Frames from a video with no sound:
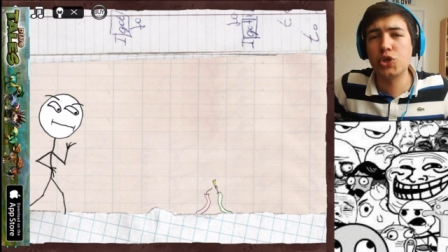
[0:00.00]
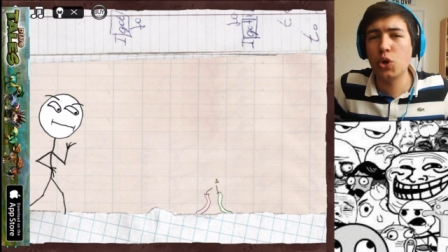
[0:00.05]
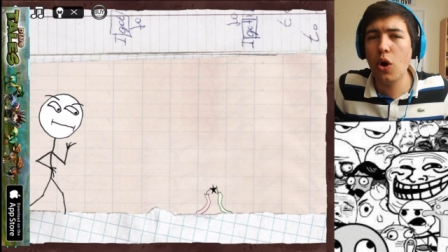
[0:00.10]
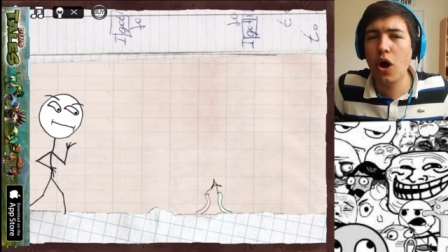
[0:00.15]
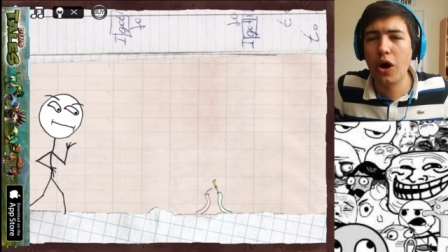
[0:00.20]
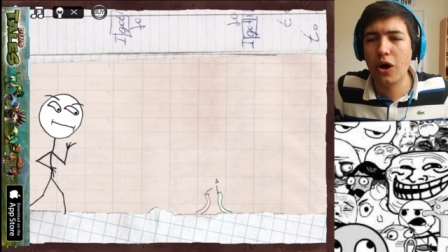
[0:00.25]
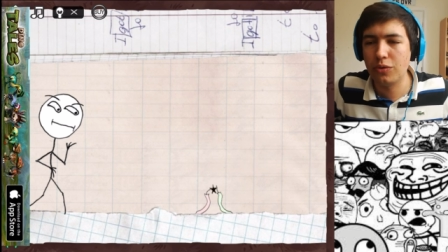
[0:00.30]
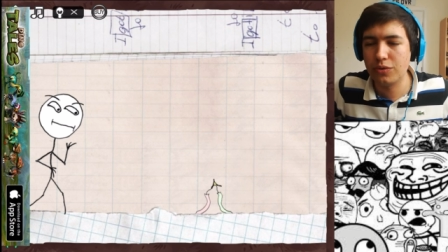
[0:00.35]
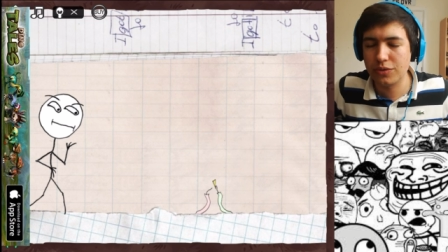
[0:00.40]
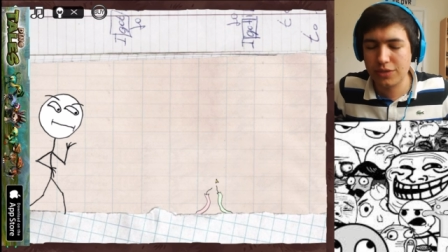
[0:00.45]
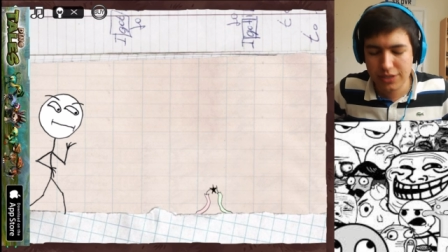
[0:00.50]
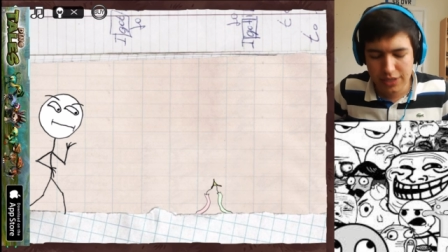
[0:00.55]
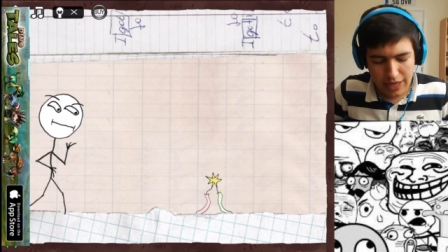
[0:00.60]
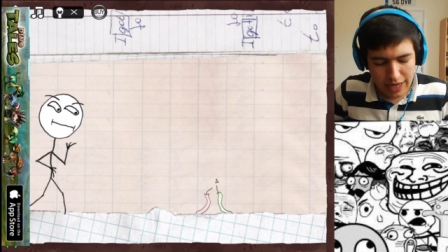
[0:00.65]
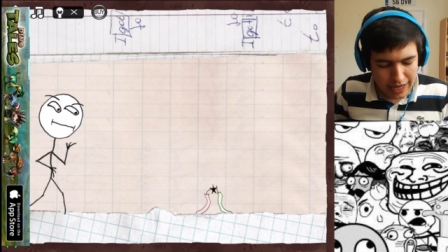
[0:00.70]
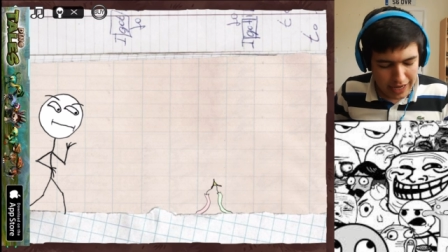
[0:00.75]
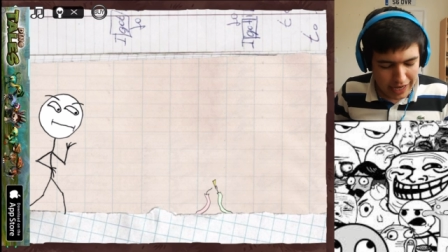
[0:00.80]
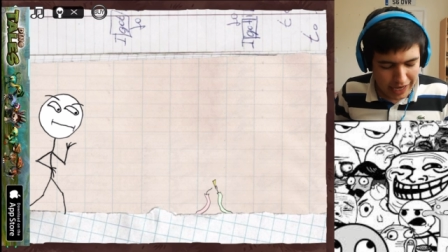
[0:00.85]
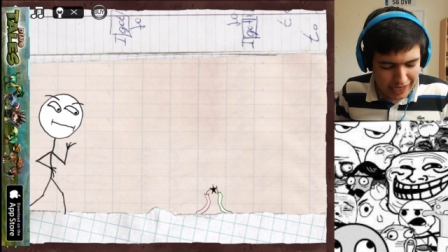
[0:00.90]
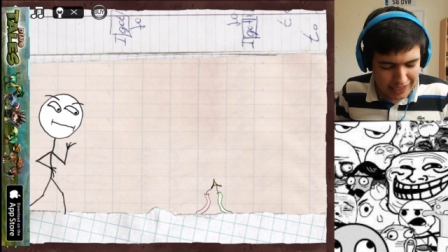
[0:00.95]
trolls.
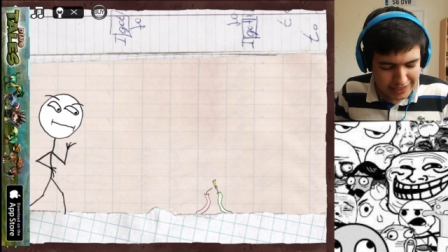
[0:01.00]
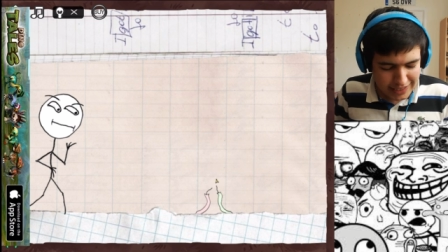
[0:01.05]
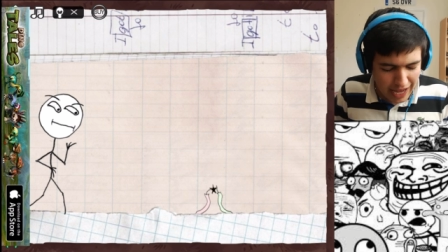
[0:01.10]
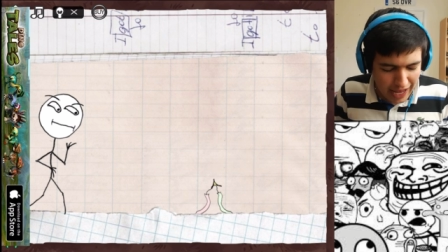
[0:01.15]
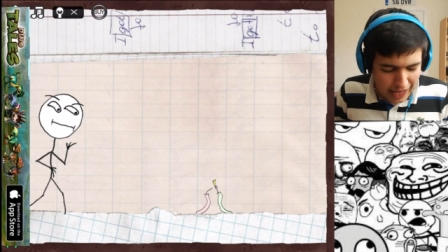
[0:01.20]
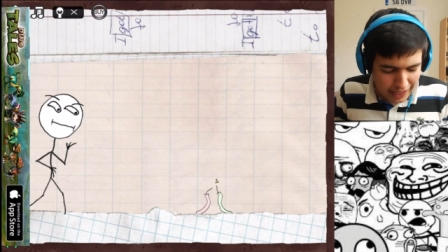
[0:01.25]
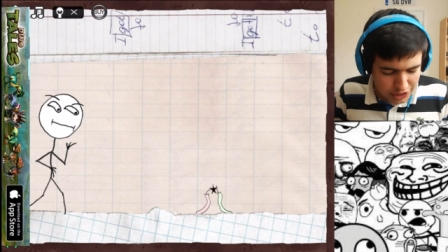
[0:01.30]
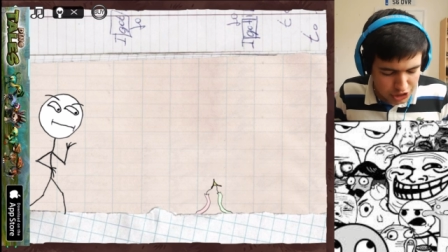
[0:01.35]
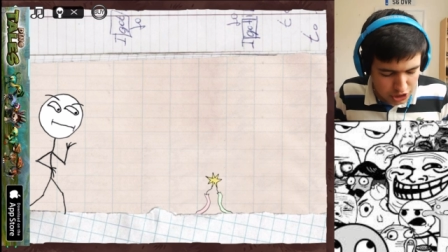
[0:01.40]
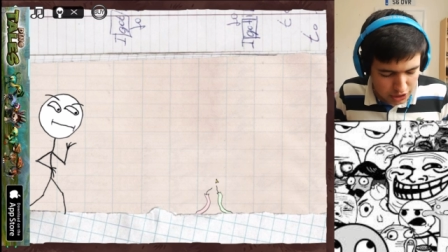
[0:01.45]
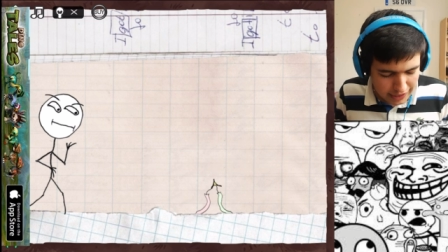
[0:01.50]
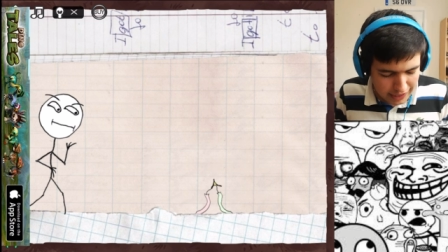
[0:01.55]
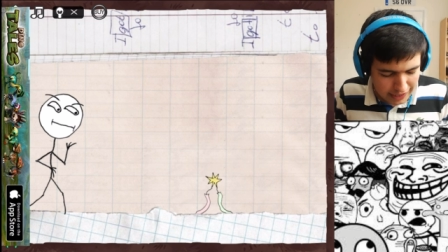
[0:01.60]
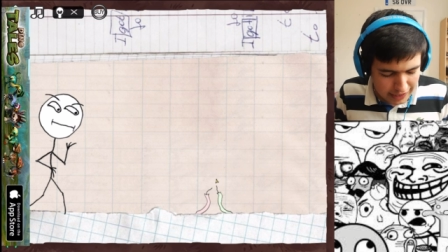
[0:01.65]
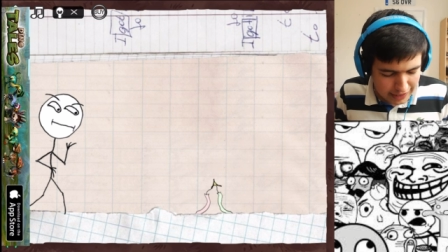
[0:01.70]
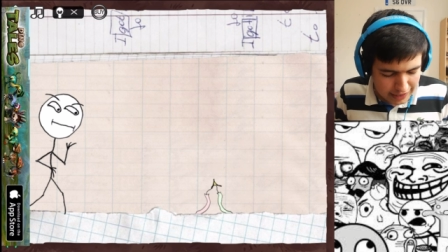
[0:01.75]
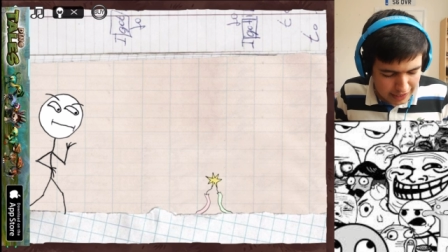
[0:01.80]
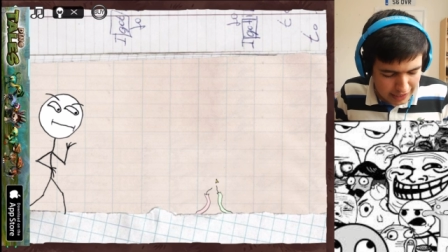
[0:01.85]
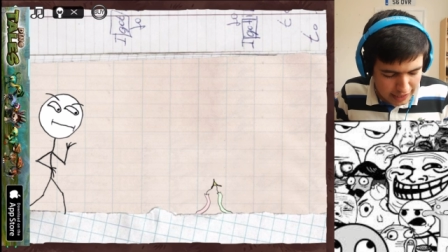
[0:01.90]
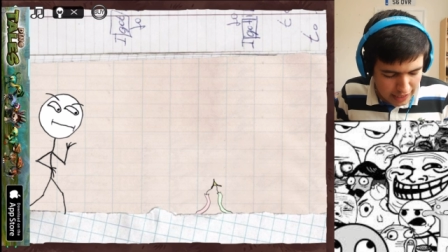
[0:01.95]
It's
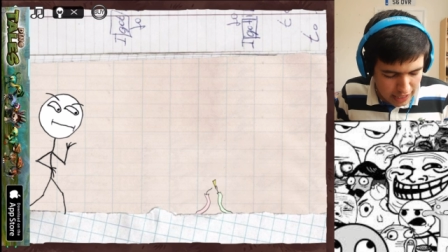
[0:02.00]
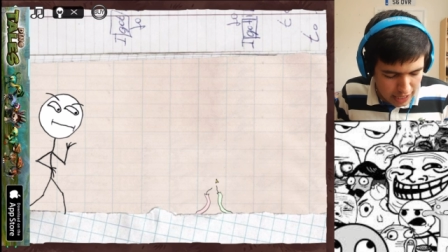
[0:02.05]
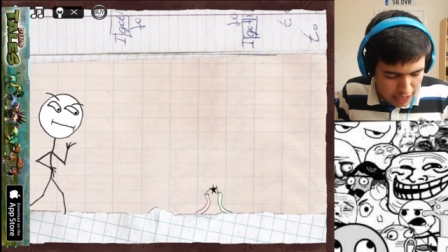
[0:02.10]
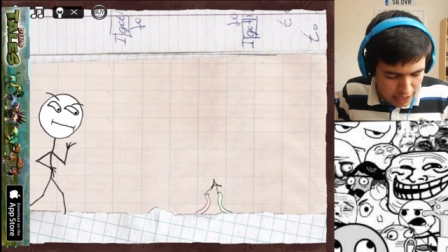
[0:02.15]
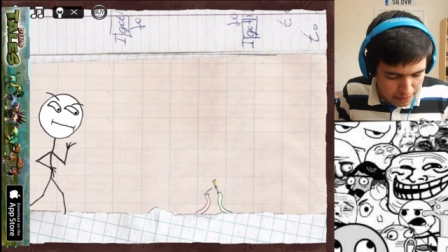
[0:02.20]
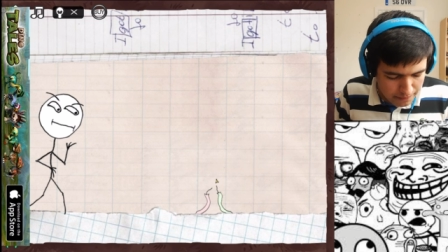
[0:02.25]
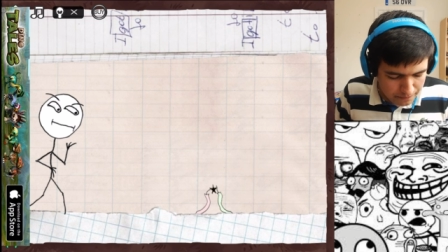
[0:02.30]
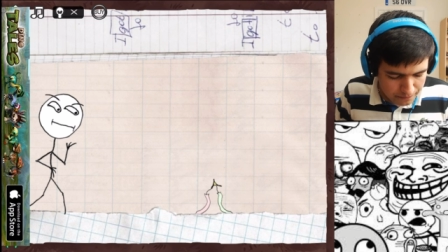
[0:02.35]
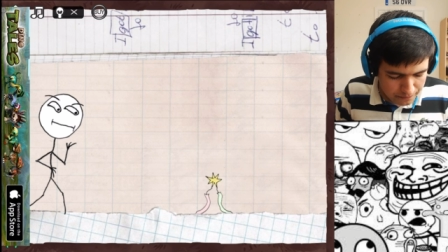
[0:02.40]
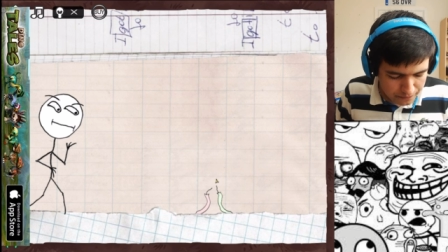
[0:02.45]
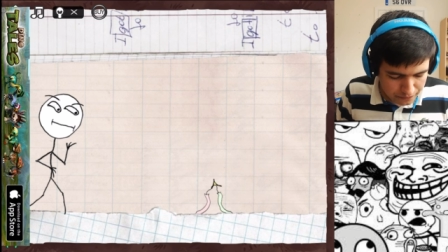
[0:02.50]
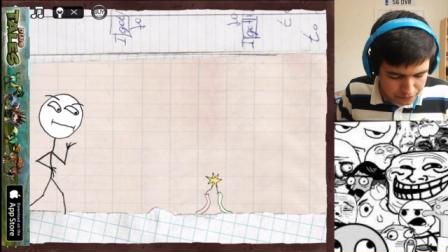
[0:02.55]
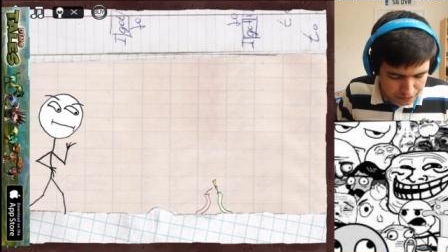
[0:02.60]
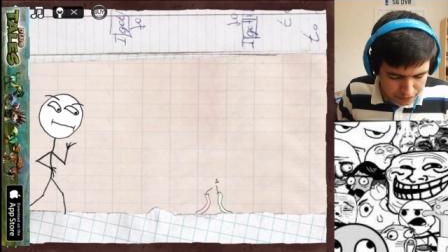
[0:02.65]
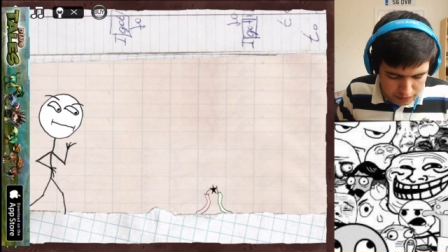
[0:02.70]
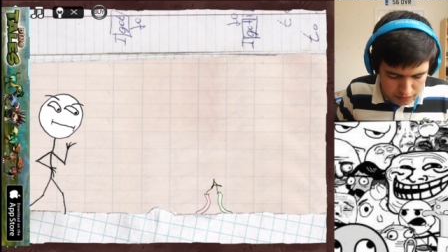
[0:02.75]
actually the, um...